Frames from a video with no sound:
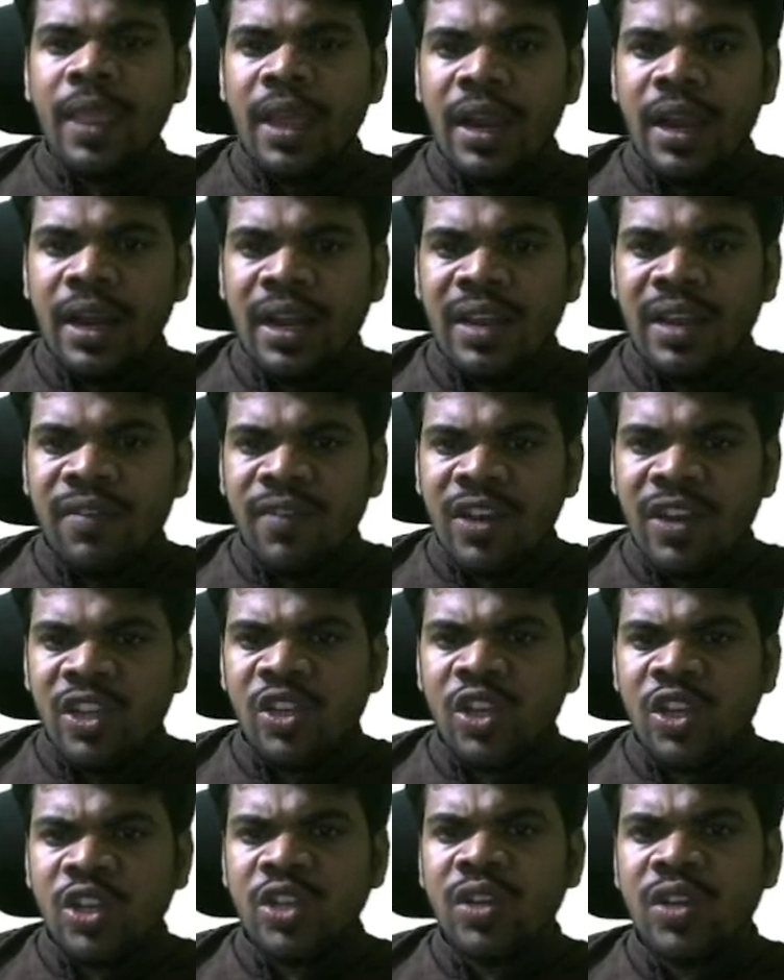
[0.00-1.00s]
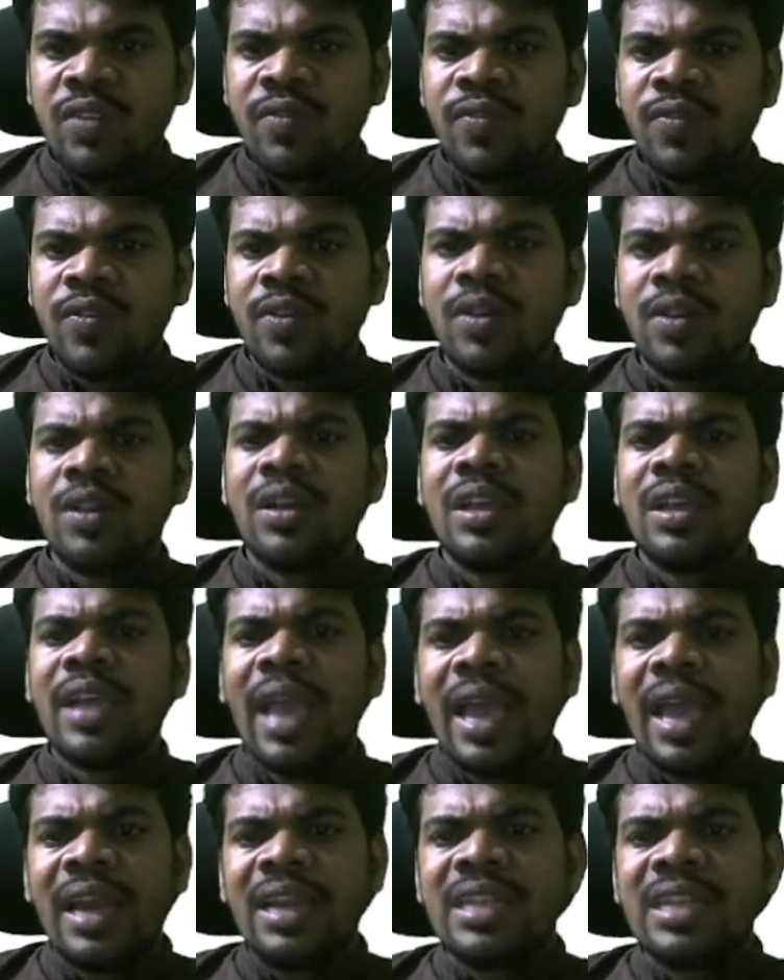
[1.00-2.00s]
And differentiation of
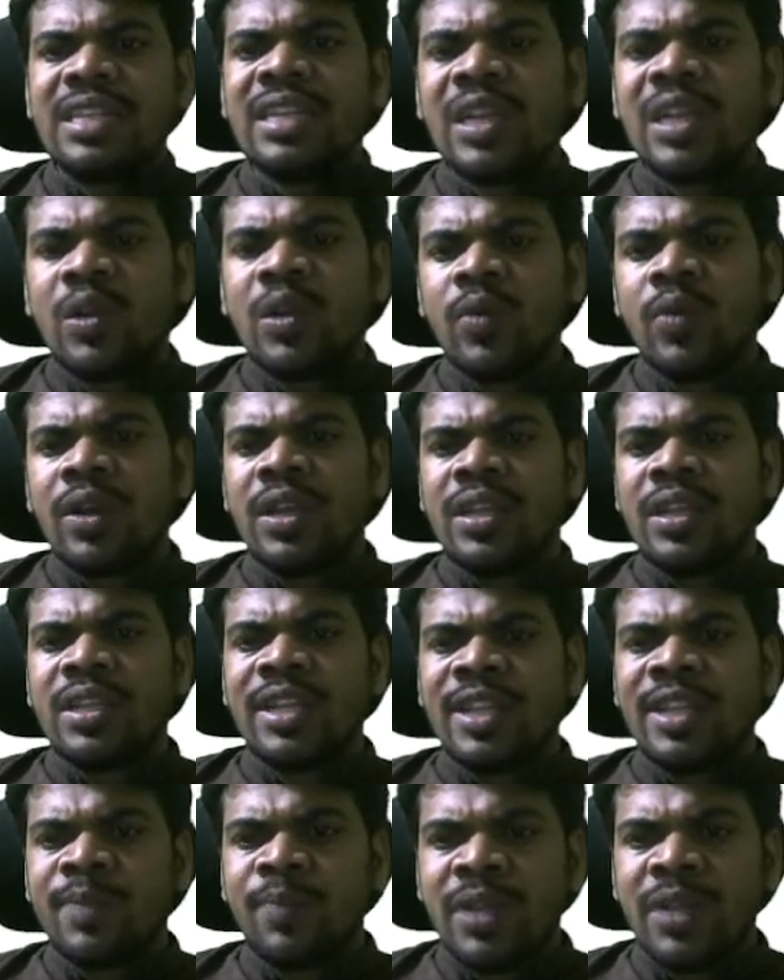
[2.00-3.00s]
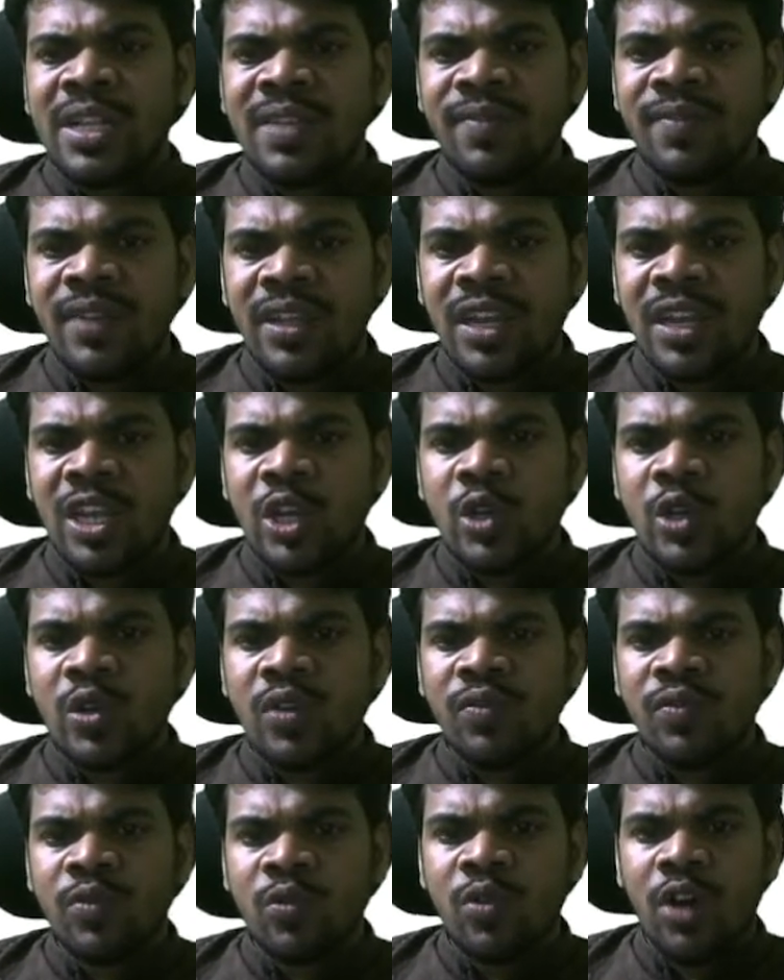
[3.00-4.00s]
callus requires a specific ratio
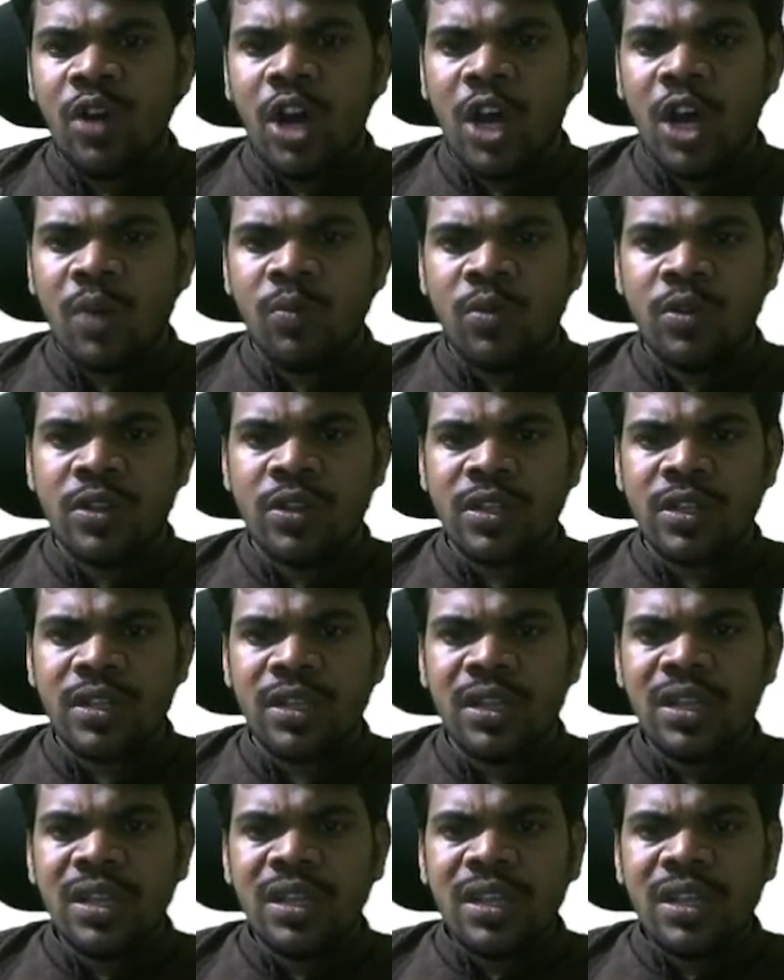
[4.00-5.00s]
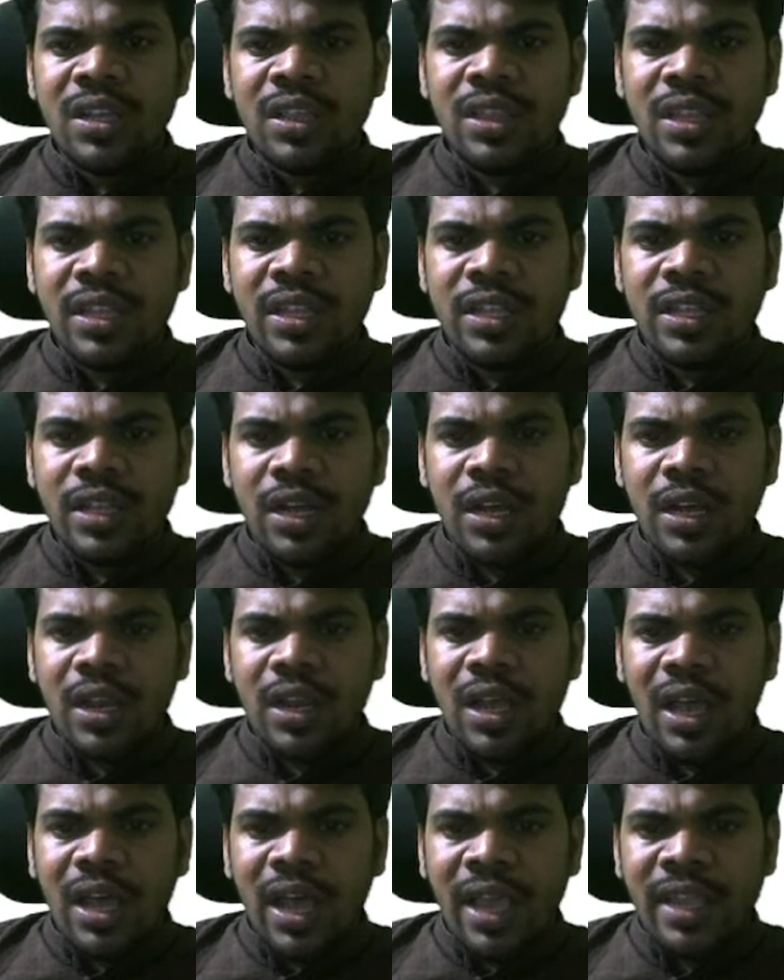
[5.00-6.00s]
of two hormones. These
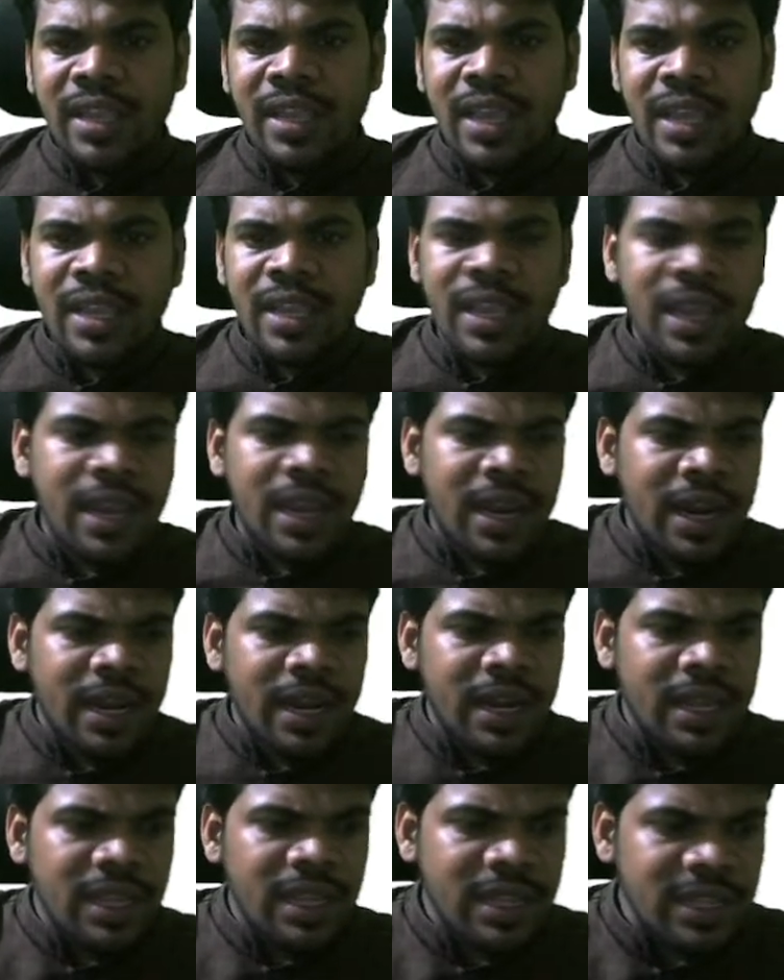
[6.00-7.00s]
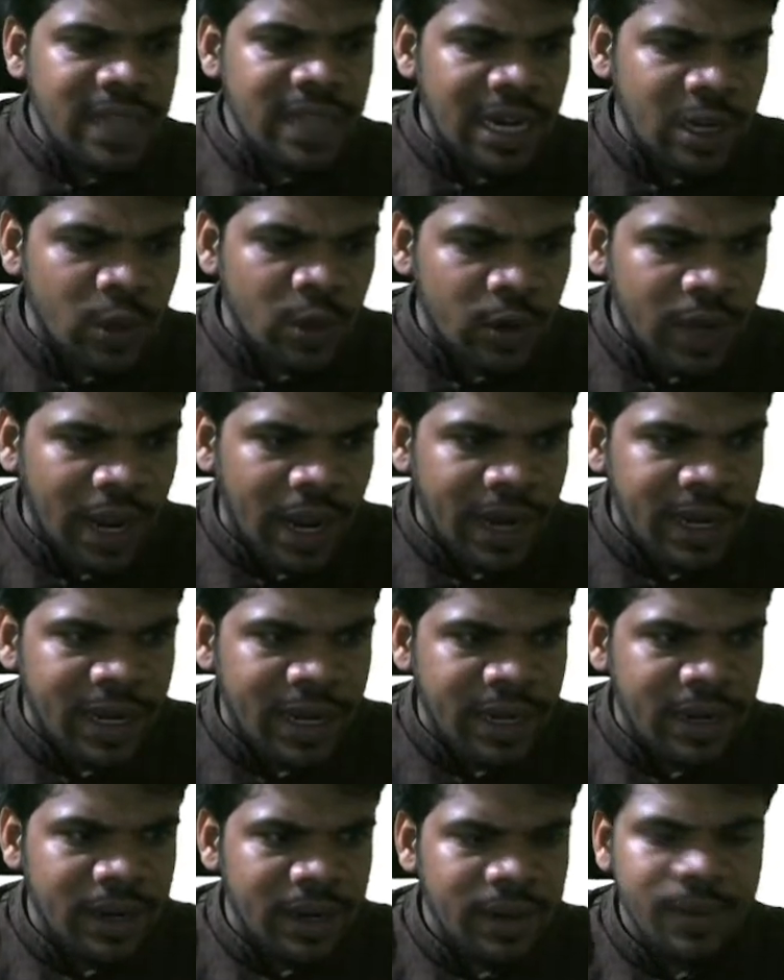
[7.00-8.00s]
are IAA and
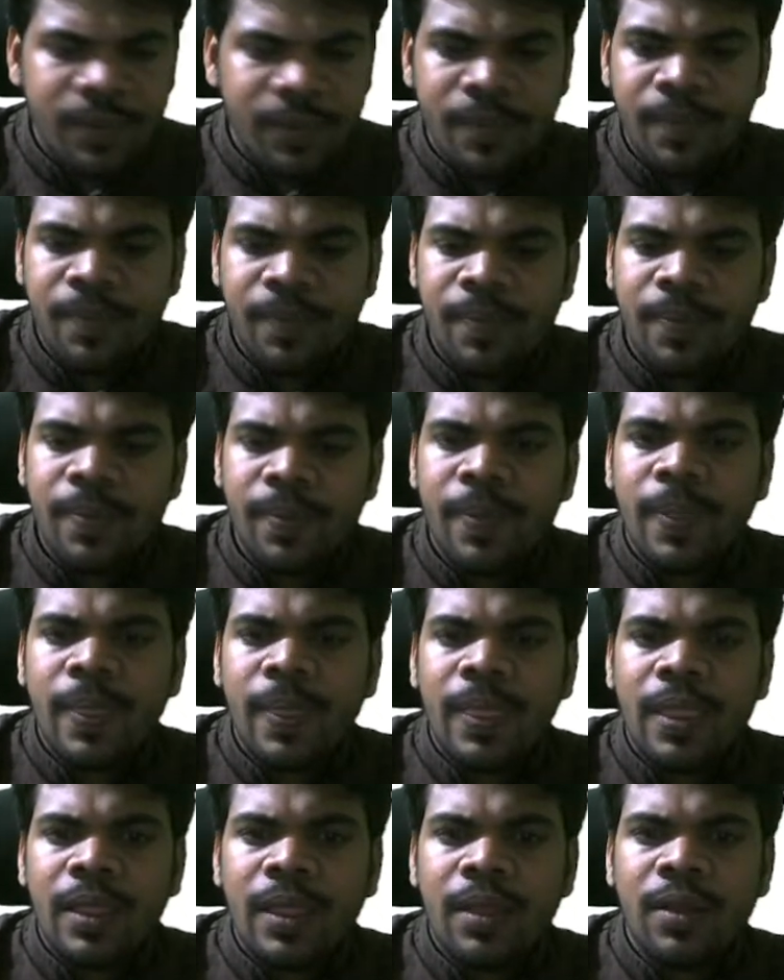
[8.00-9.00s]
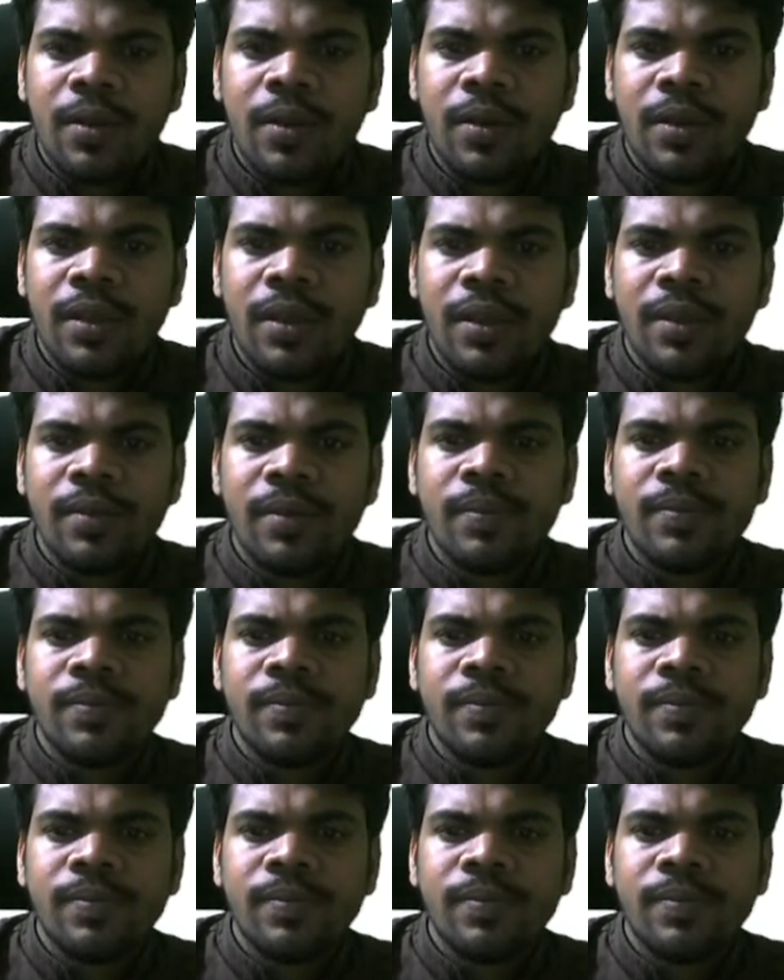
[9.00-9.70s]
cytokinin. Okay.